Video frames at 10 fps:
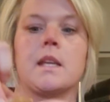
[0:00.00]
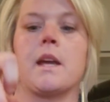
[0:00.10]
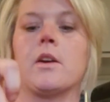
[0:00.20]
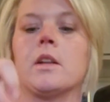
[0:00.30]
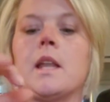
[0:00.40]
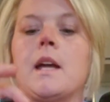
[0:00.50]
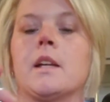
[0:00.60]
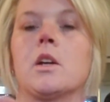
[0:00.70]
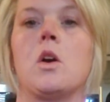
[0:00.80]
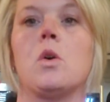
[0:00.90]

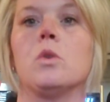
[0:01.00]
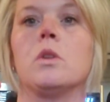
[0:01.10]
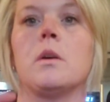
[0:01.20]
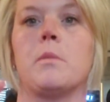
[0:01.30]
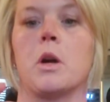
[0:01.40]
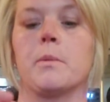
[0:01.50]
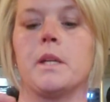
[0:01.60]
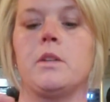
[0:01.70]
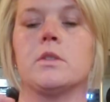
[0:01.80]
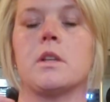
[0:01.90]
Carolina Gold
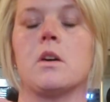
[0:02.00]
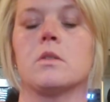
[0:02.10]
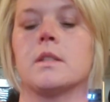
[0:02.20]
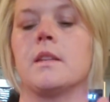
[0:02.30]
barbecue sauce.